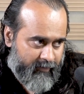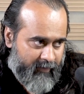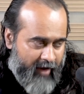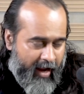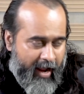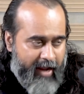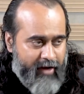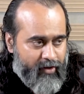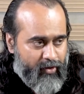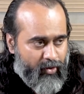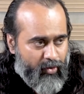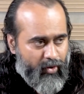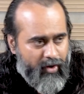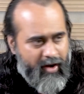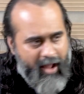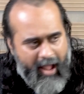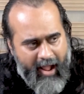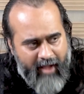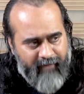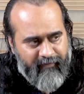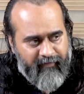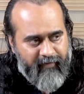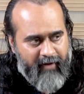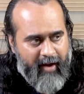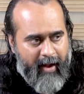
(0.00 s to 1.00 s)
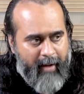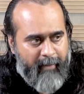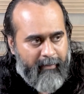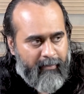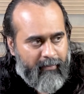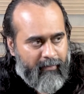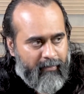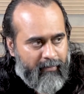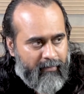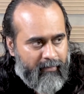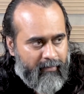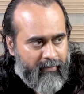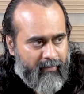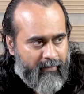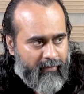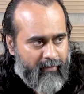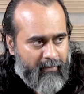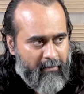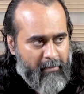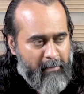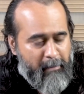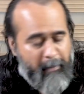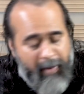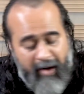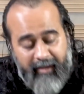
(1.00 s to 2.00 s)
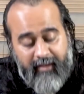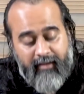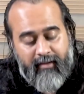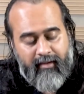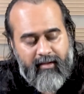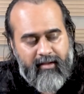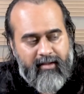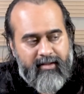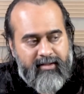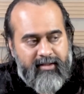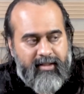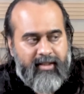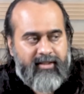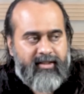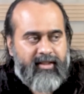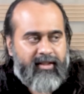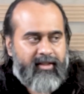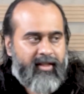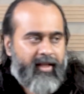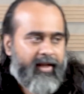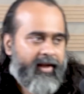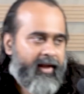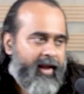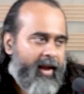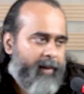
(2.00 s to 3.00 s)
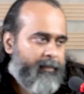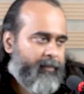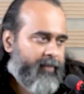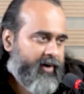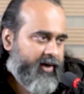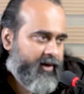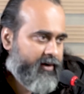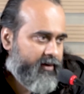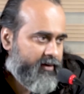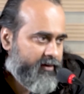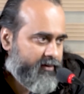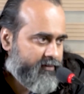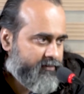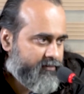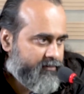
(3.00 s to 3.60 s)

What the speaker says: I could have come, but such a thing happened.